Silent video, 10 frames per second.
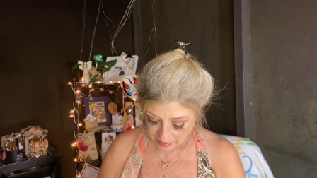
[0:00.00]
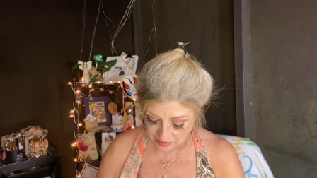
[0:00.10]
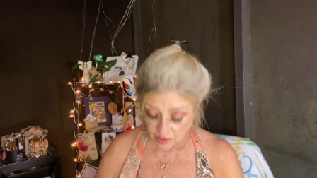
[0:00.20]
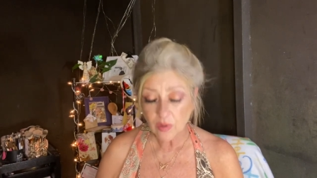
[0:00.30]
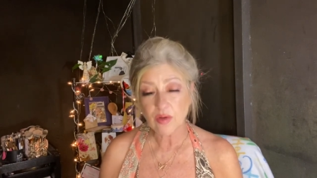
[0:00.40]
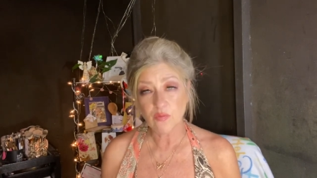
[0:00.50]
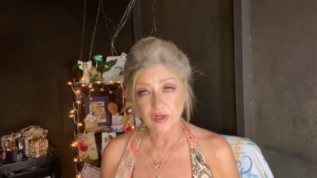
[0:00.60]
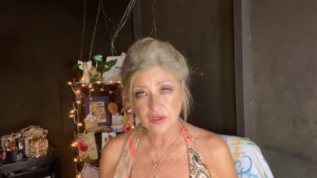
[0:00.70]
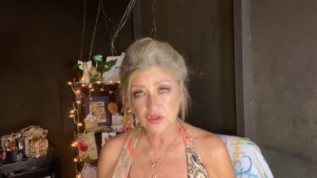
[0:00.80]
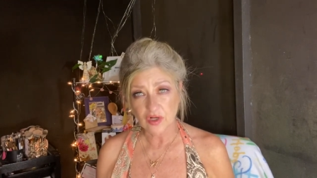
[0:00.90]
So I
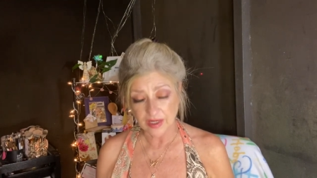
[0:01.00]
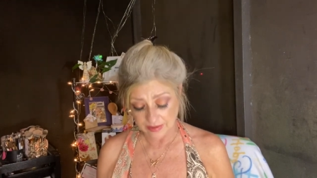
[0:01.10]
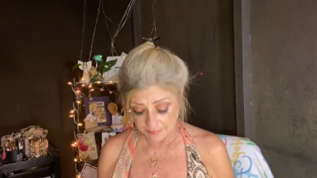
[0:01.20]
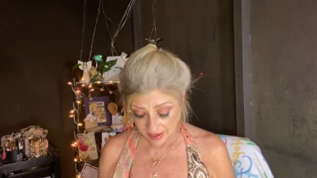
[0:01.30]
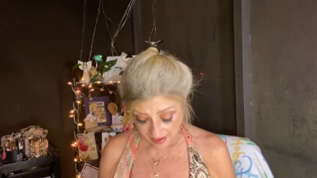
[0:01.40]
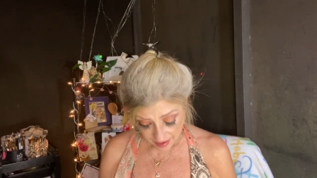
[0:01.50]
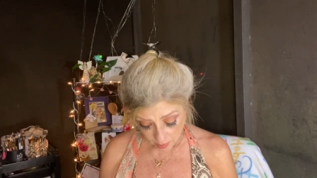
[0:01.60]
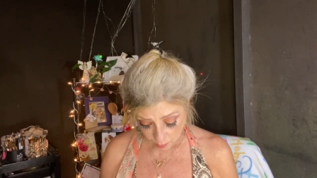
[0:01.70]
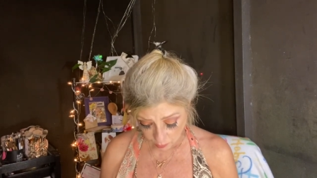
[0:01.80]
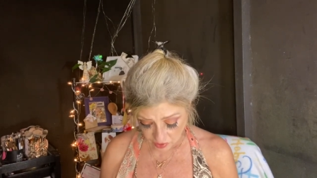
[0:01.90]
wanted to try them
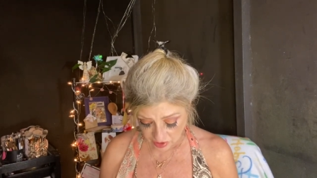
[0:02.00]
out.